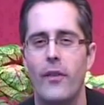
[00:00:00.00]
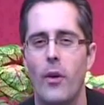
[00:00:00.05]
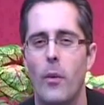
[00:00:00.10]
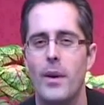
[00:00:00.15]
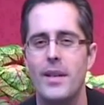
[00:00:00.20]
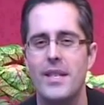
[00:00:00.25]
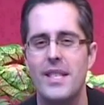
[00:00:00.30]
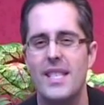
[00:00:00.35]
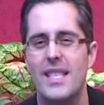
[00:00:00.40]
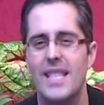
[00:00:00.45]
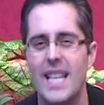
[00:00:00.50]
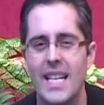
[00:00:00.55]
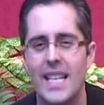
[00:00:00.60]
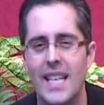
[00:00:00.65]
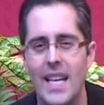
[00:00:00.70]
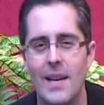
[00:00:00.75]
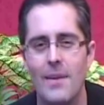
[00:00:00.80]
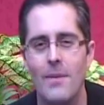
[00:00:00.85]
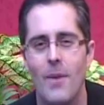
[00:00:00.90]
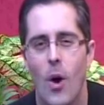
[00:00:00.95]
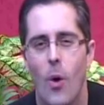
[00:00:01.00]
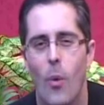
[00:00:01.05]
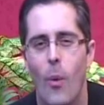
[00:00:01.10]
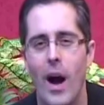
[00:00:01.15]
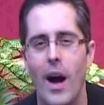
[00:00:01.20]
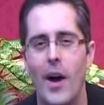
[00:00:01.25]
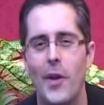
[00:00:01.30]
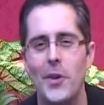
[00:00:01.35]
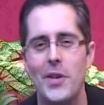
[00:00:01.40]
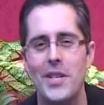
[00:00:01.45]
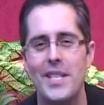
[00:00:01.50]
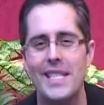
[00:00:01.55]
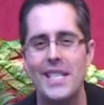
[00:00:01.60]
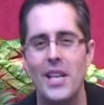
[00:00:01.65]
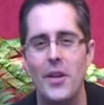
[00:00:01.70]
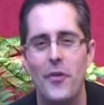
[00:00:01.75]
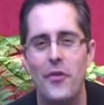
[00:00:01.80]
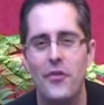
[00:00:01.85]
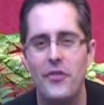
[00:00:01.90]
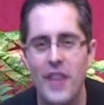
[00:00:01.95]
everyone's thinking while they're
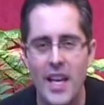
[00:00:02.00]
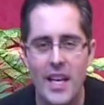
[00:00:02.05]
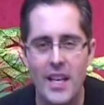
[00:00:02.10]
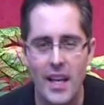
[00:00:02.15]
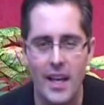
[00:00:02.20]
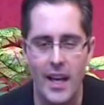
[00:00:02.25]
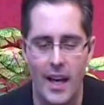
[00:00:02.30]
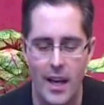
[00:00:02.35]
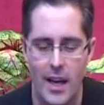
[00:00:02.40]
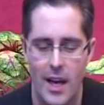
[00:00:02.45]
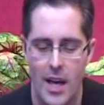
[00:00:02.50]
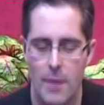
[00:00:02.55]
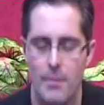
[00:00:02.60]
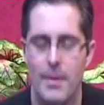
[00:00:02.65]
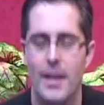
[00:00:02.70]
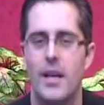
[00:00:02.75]
still thinking it,